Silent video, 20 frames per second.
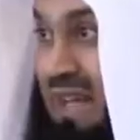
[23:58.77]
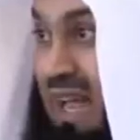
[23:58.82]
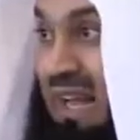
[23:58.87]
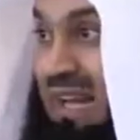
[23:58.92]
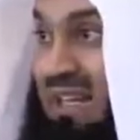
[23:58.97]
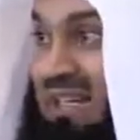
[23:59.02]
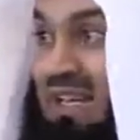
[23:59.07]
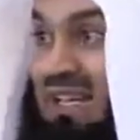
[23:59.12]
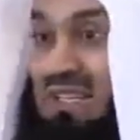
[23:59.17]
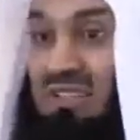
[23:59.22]

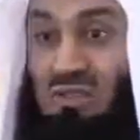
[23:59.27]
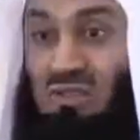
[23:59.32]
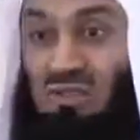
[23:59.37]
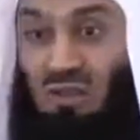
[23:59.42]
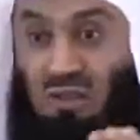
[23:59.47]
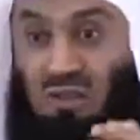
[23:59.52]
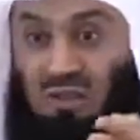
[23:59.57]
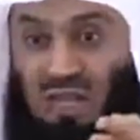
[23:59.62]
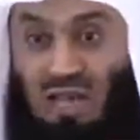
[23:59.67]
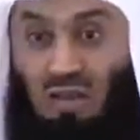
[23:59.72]
And yet
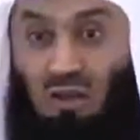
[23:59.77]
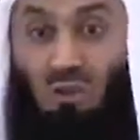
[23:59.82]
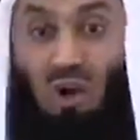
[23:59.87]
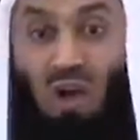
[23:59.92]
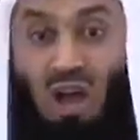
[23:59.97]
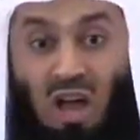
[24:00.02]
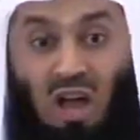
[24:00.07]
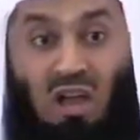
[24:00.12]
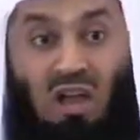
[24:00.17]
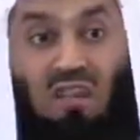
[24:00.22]
they
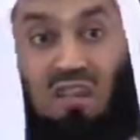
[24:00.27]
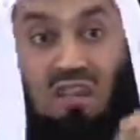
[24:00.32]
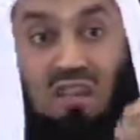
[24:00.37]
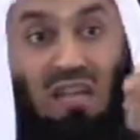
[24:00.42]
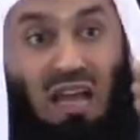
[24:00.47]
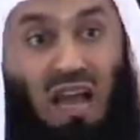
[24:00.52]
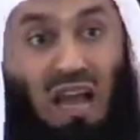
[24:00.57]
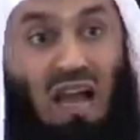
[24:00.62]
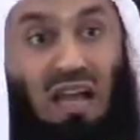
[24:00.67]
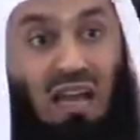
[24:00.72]
earn
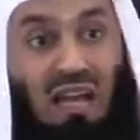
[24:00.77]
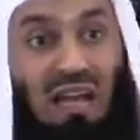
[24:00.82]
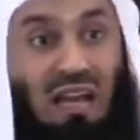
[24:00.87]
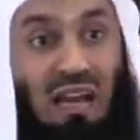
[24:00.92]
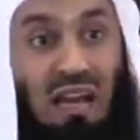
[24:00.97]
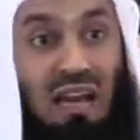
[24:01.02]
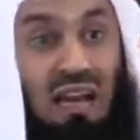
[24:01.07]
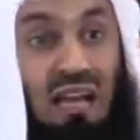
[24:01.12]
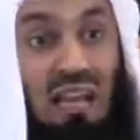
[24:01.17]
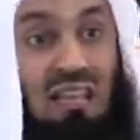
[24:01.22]
the
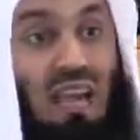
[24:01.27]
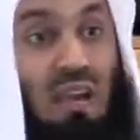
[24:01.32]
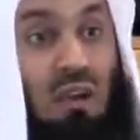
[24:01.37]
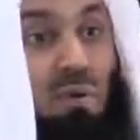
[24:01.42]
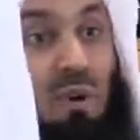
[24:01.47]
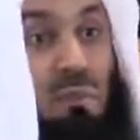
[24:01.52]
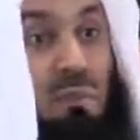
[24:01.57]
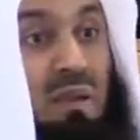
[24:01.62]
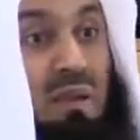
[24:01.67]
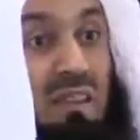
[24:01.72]
Akhirah. They
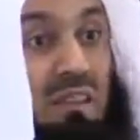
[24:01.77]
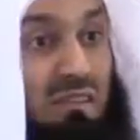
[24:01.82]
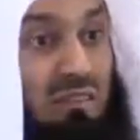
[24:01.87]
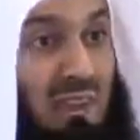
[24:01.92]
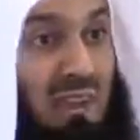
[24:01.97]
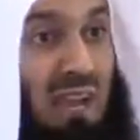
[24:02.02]
will be the